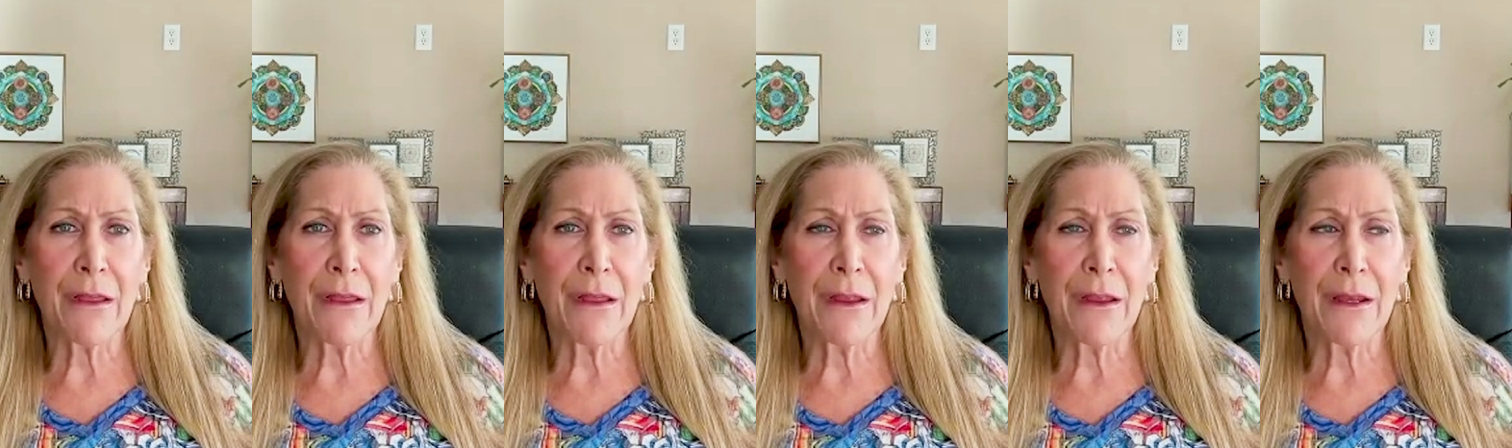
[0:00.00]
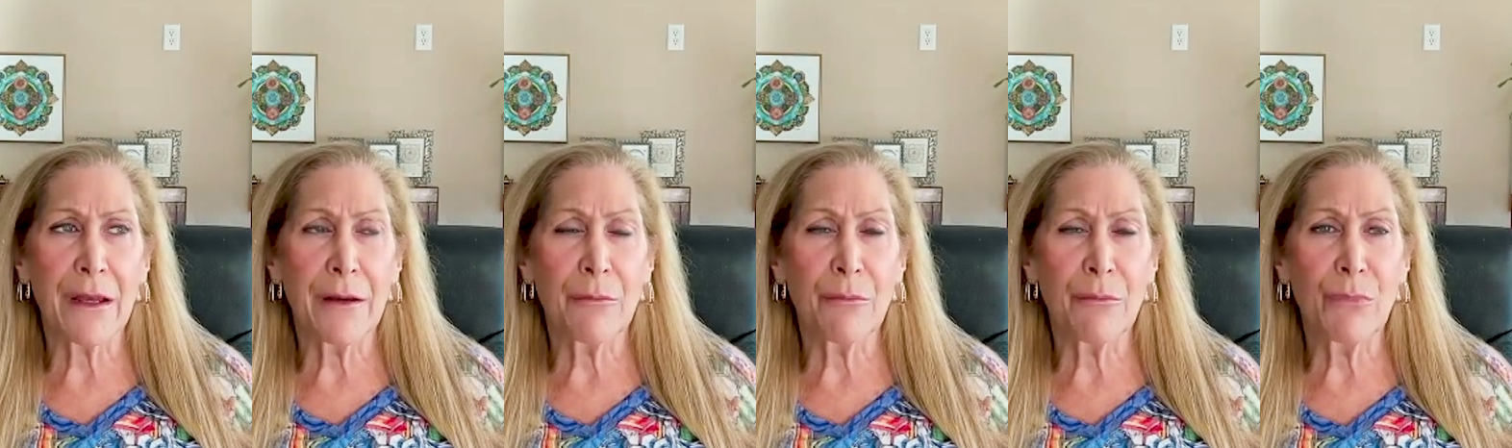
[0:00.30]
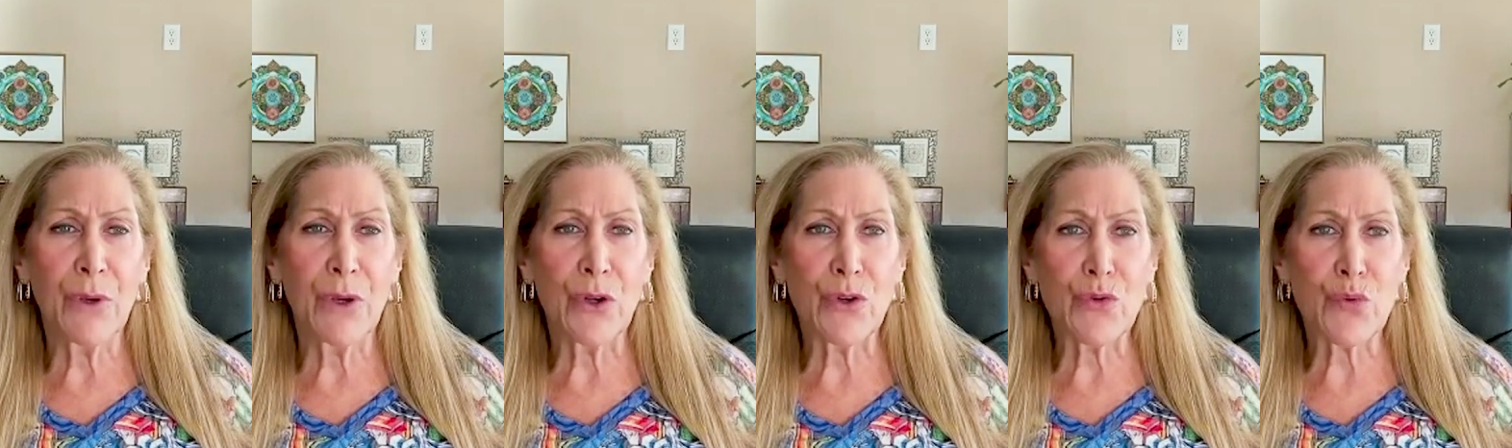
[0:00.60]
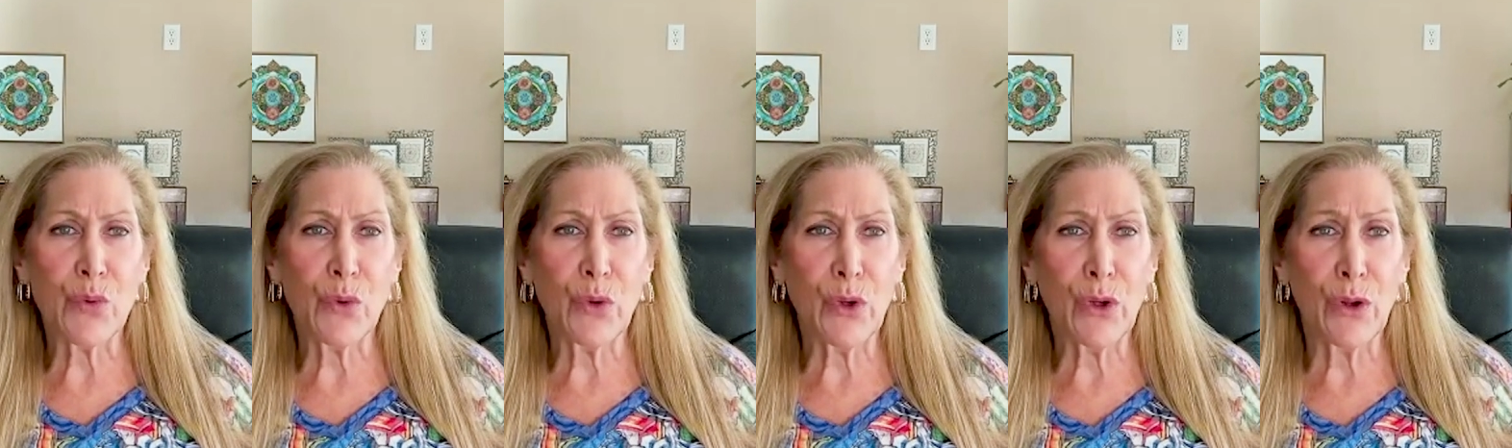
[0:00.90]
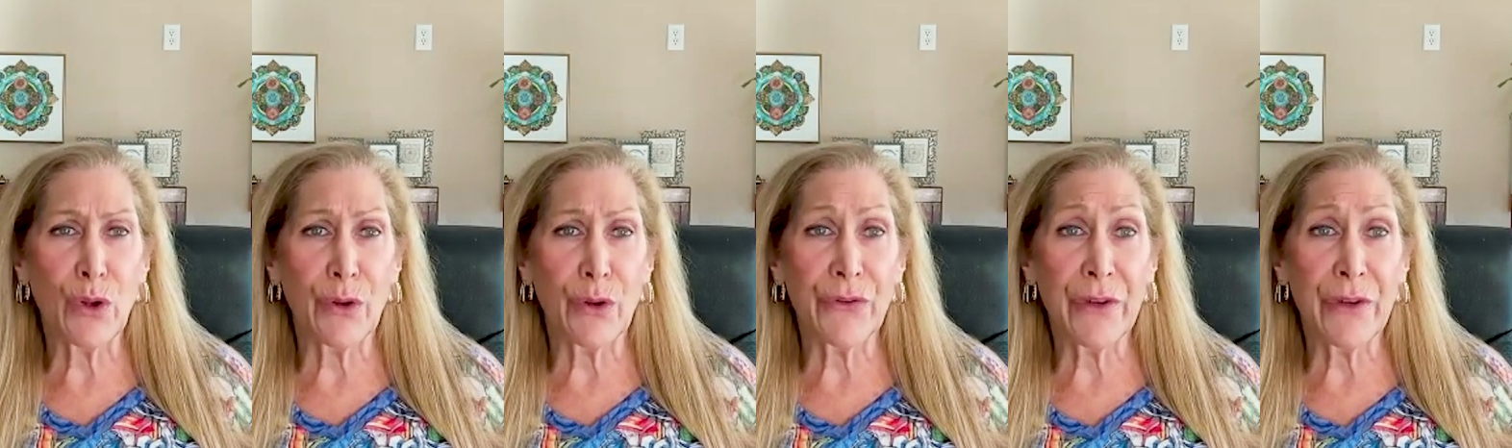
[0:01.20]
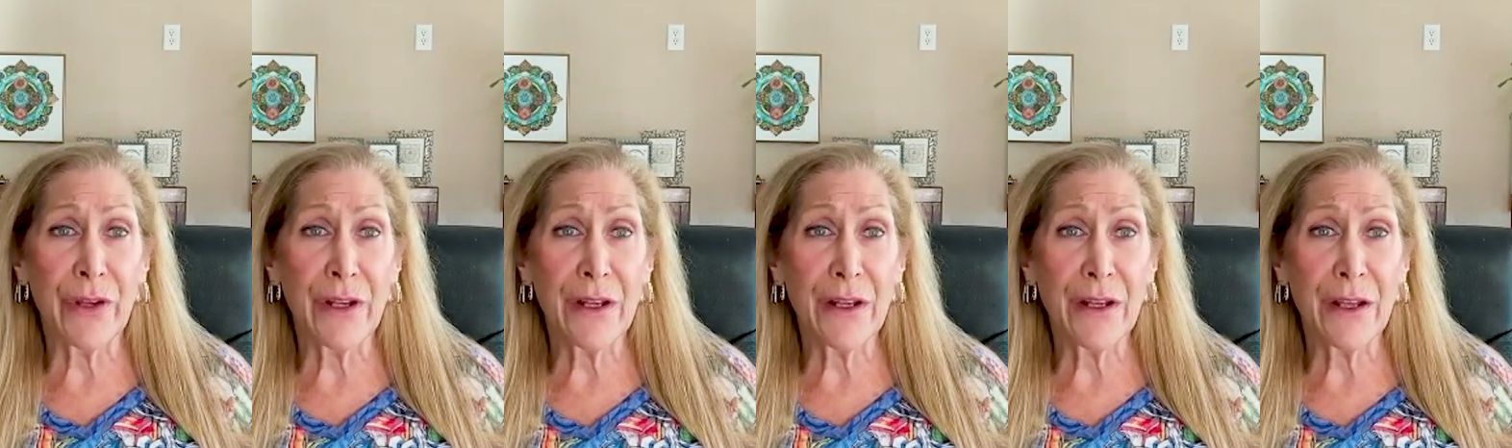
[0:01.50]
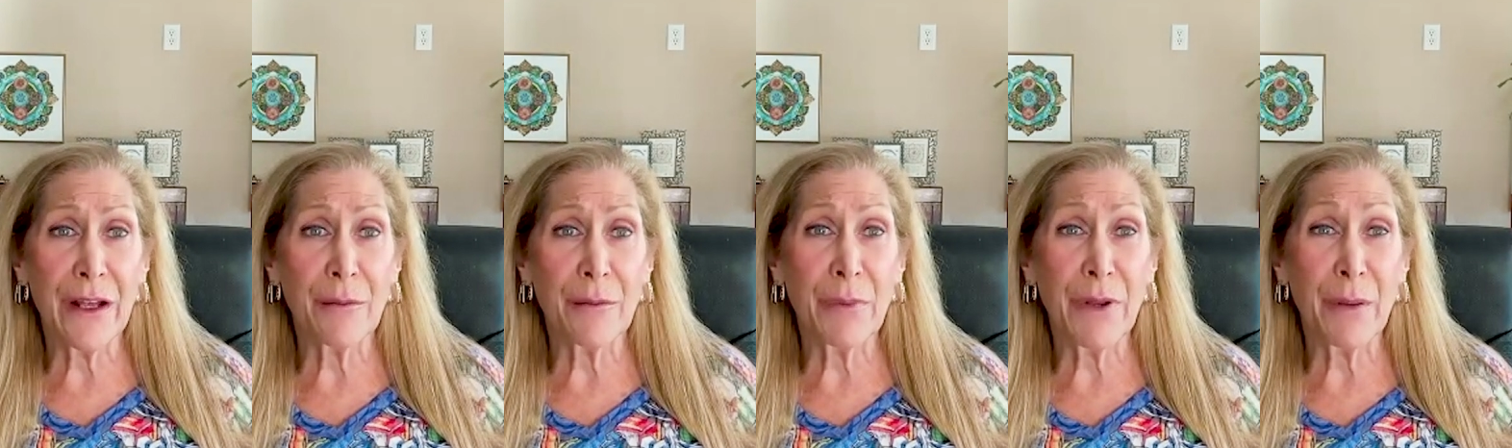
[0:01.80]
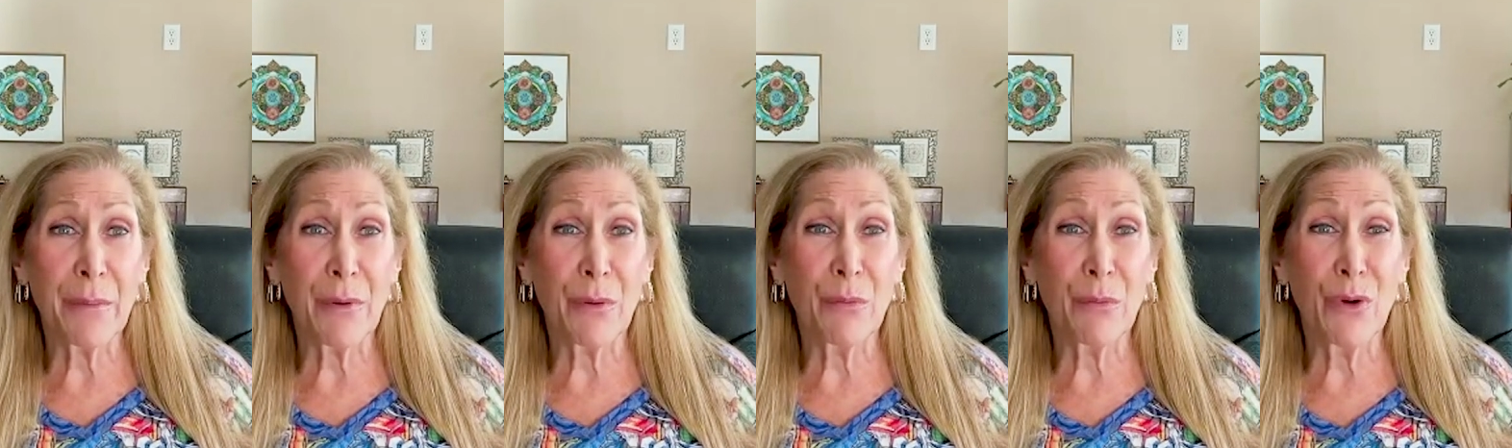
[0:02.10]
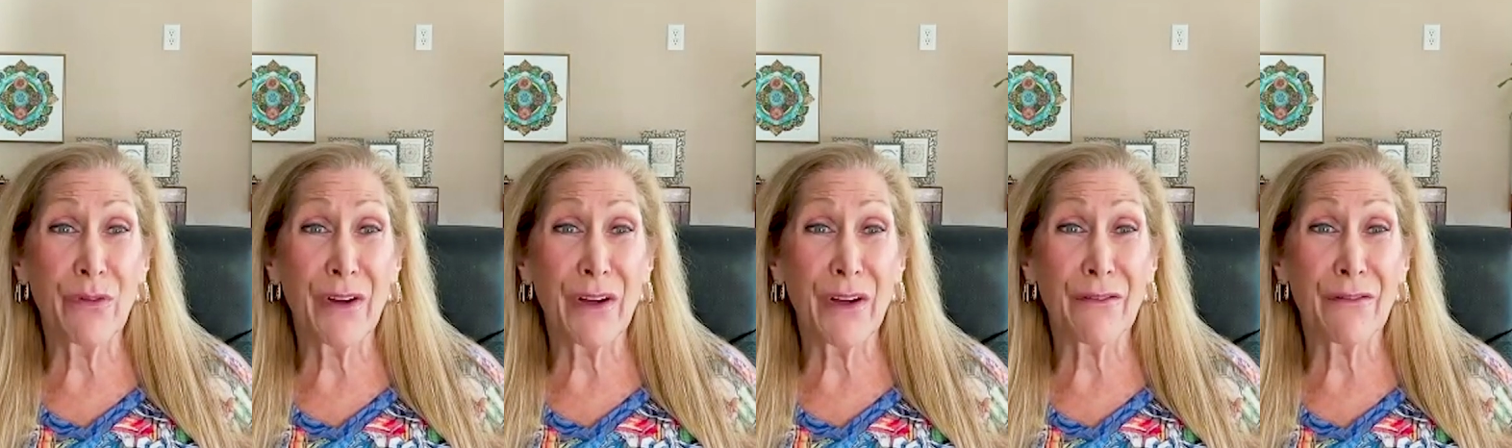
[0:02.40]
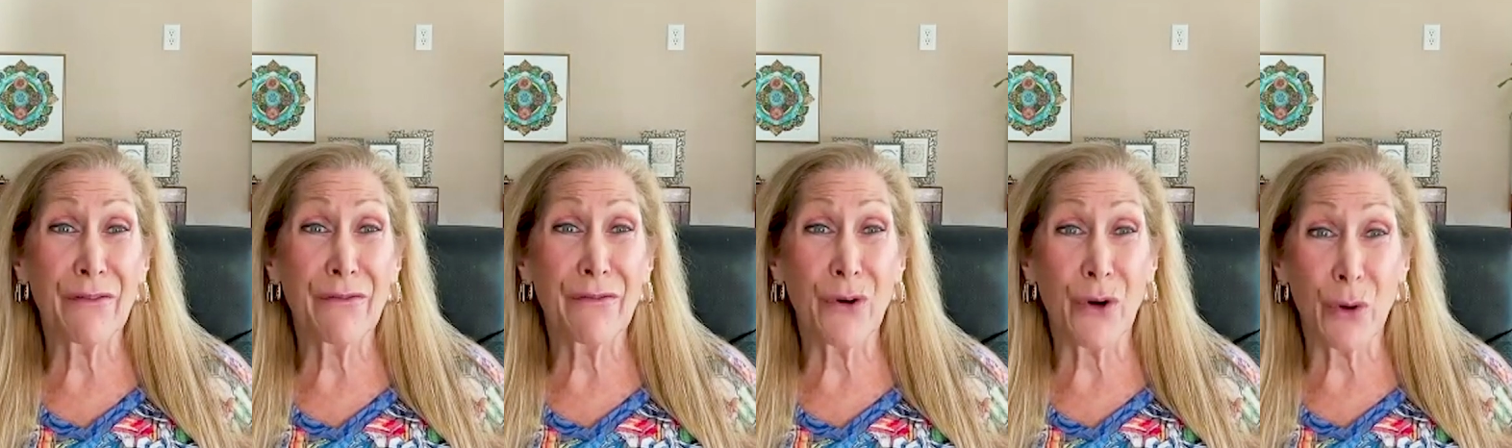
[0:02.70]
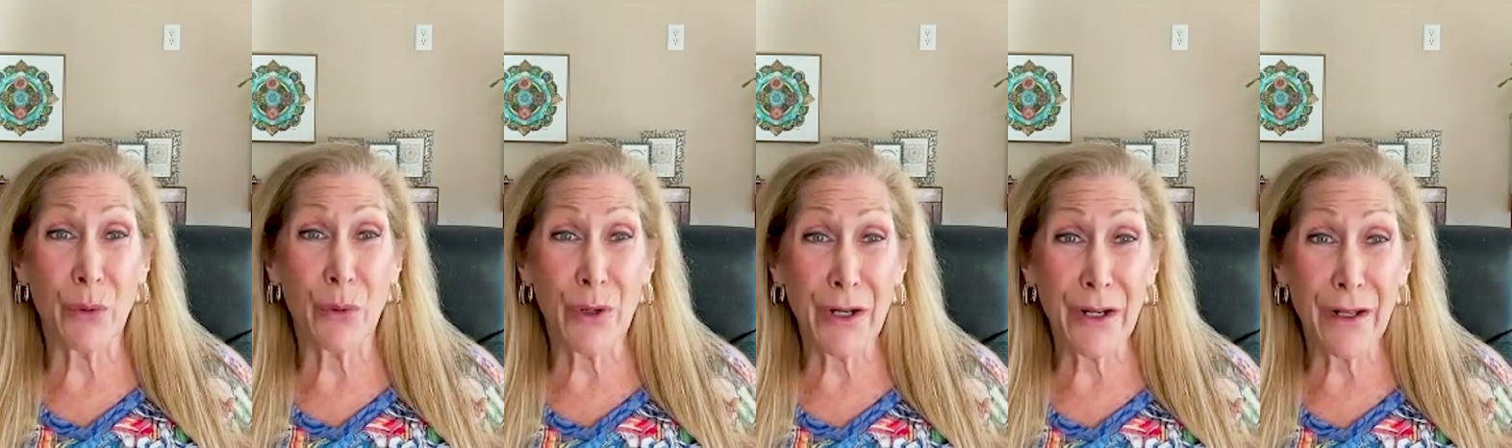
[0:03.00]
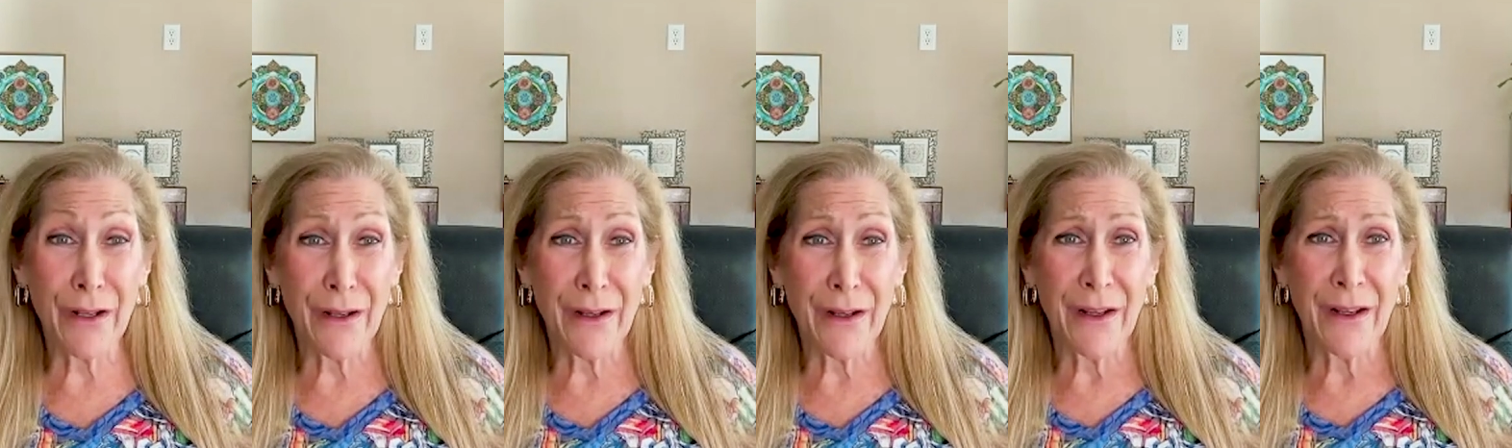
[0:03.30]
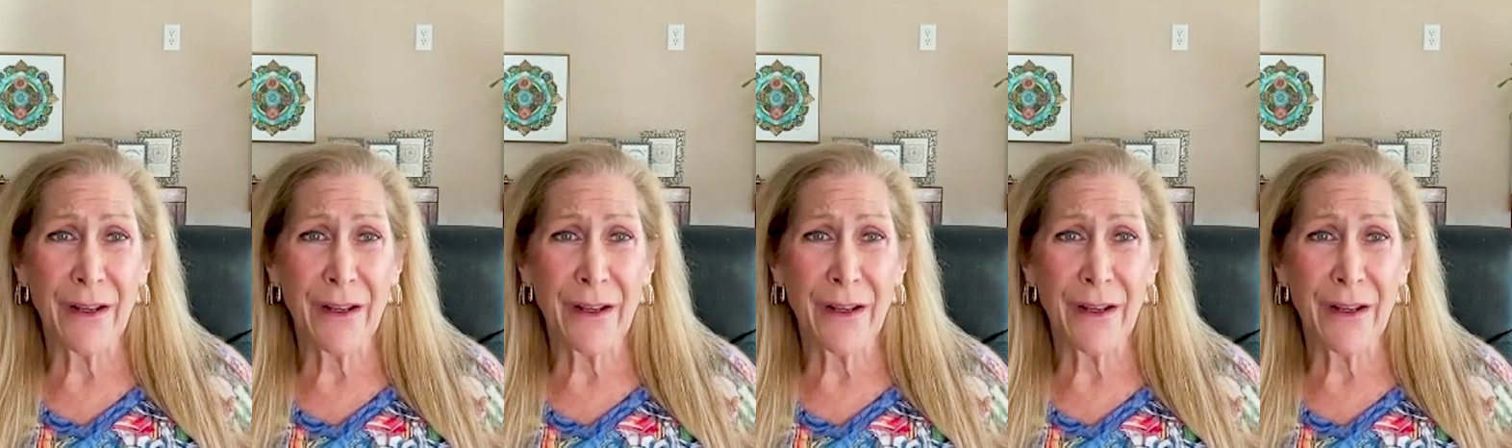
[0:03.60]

the mutual goal setting and people moving forward